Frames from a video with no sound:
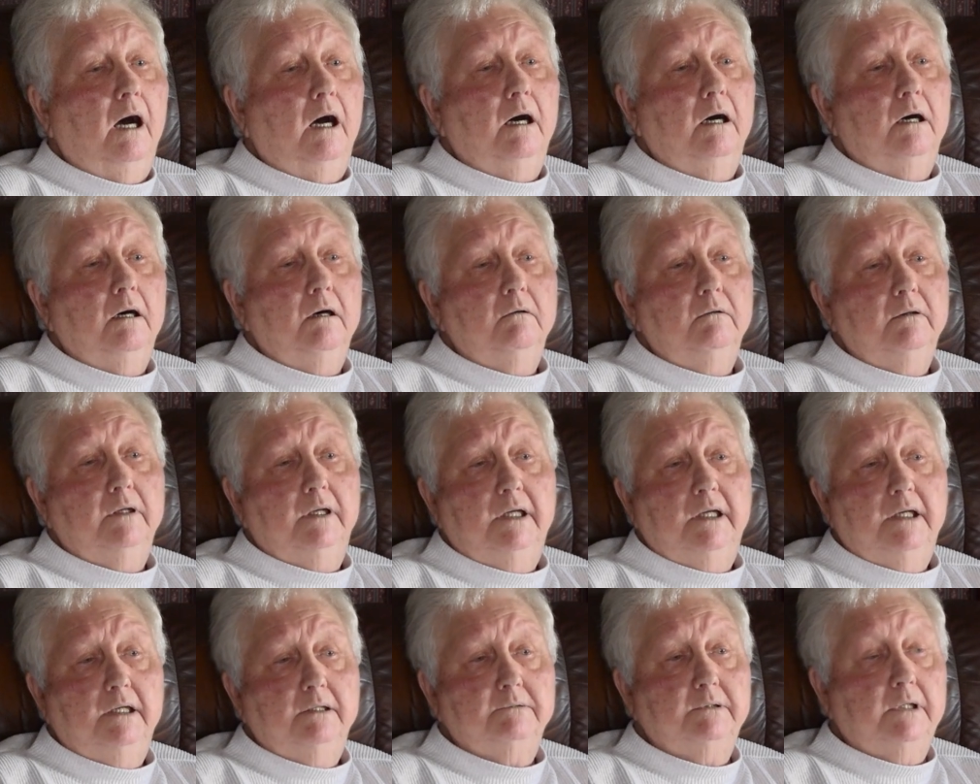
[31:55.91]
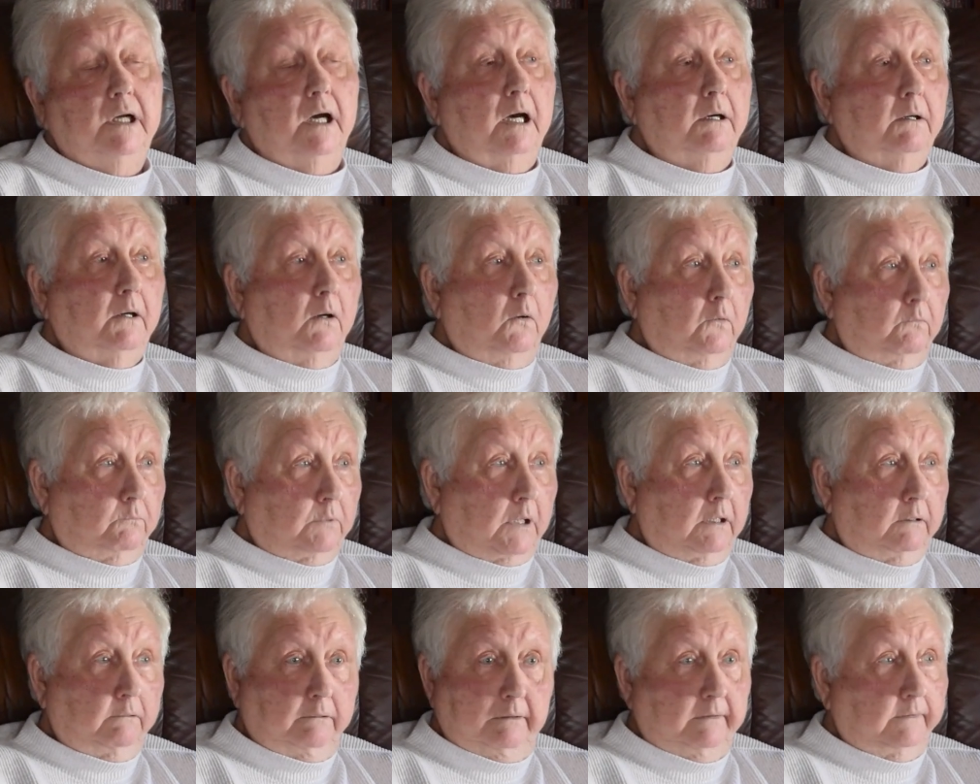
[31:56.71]
Oh yeah, no.
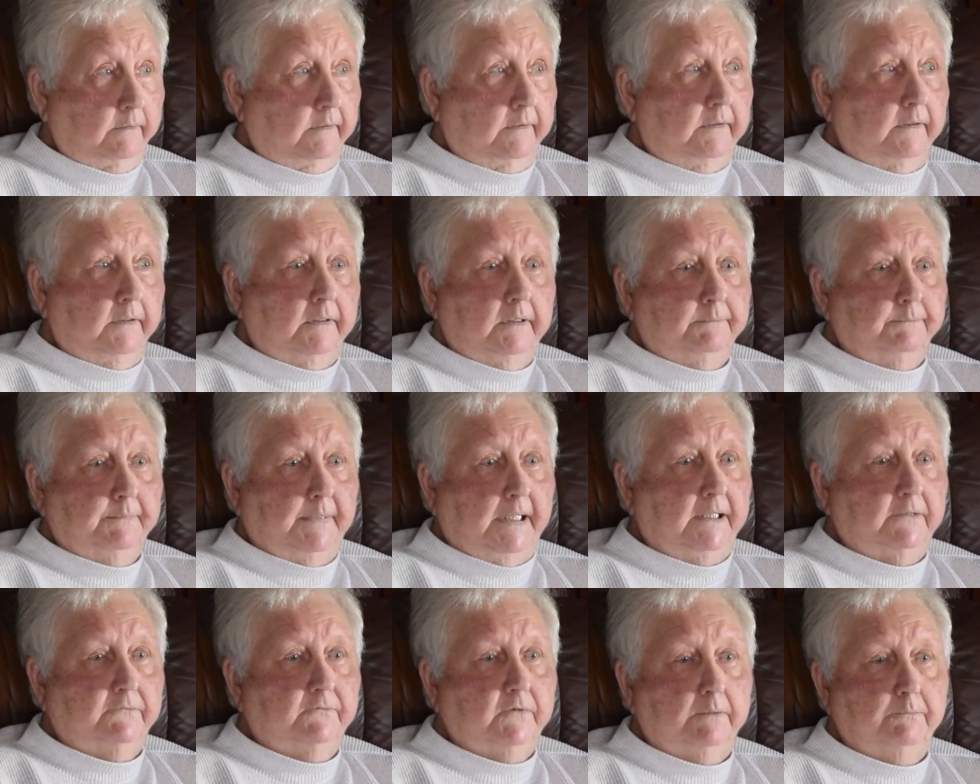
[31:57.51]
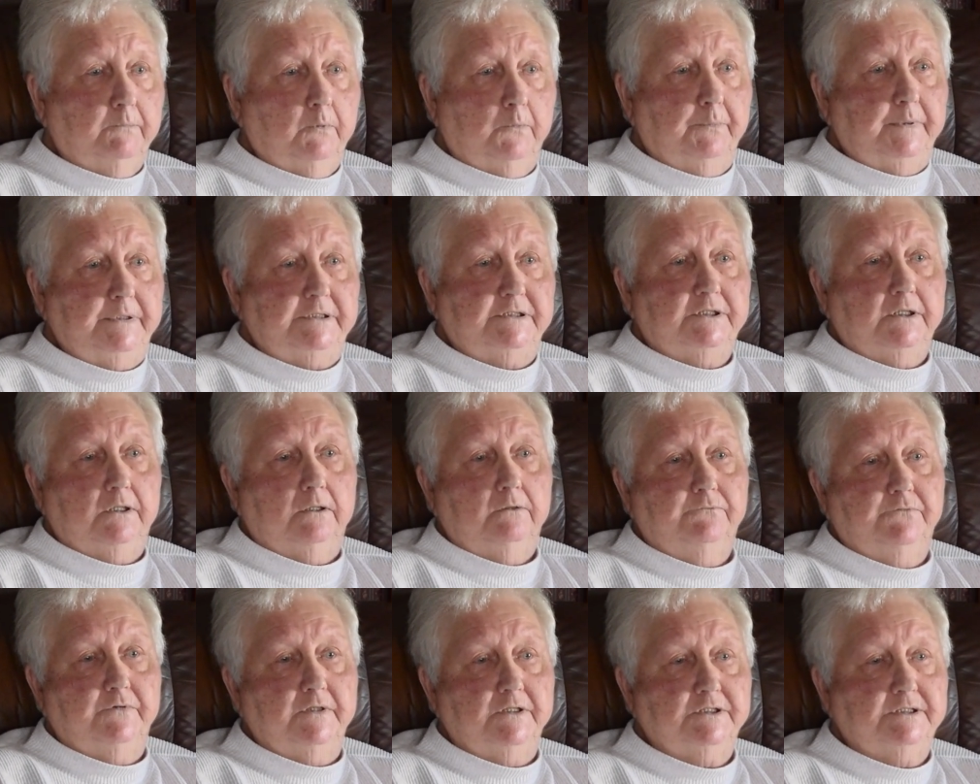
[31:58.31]
My trouble with
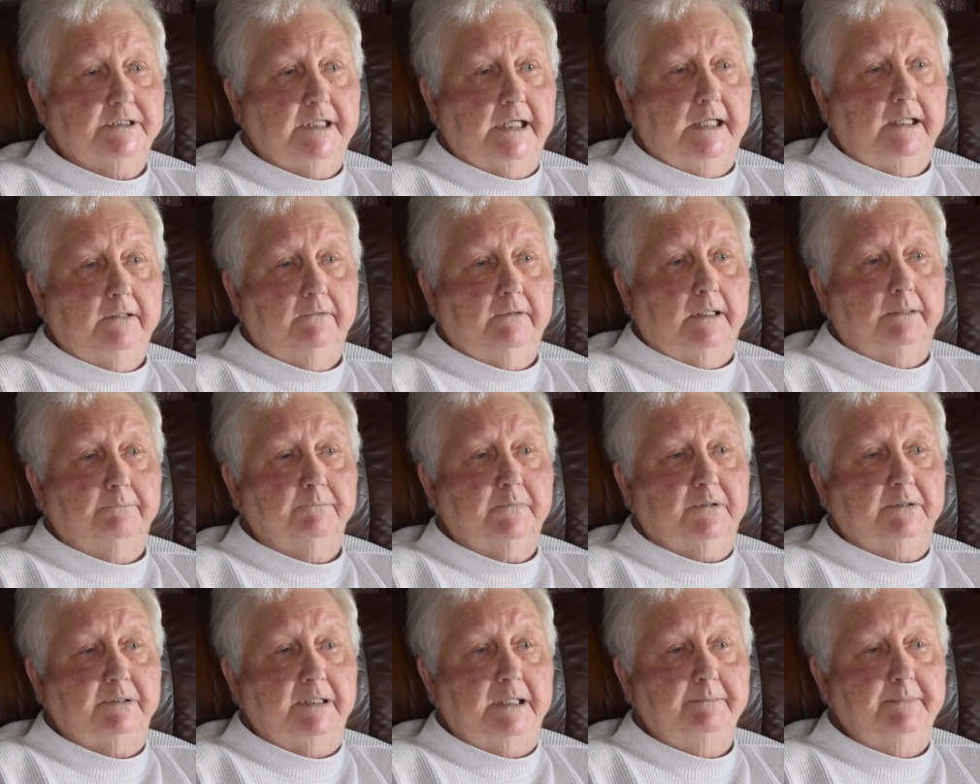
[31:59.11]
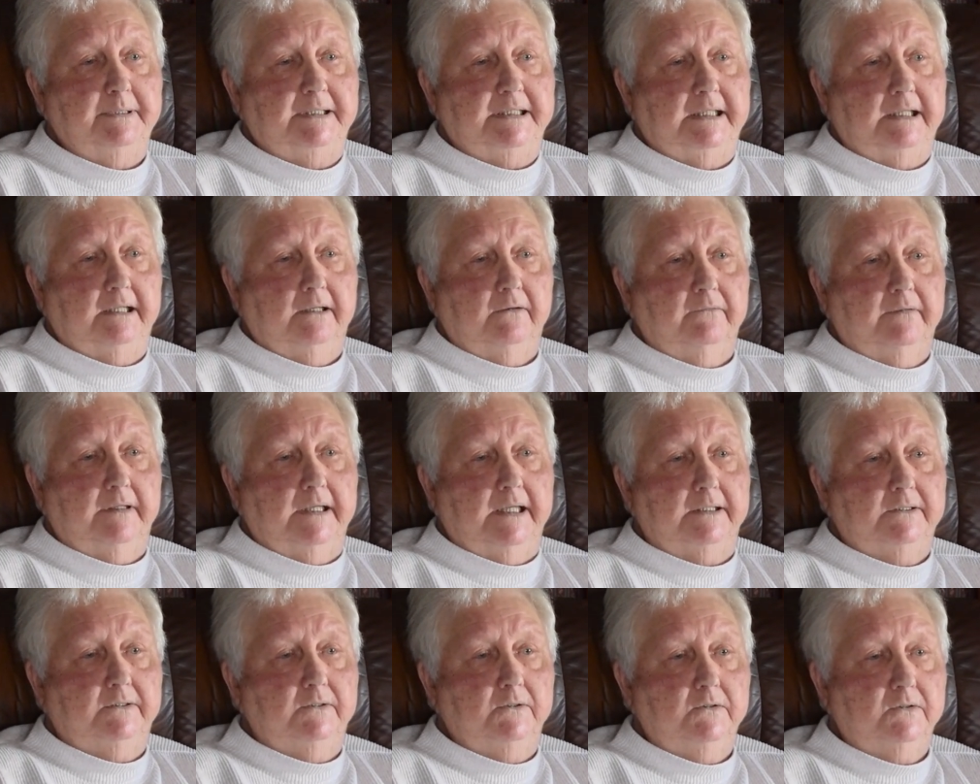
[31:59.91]
shellfish now, I'm limited on
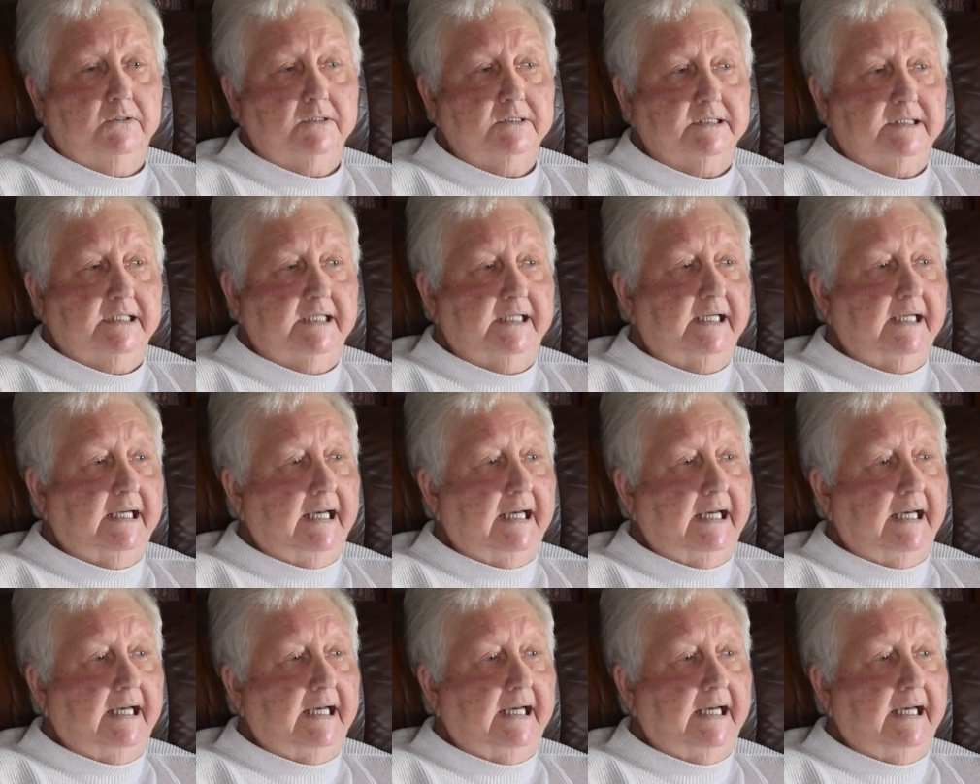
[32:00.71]
that too because I get the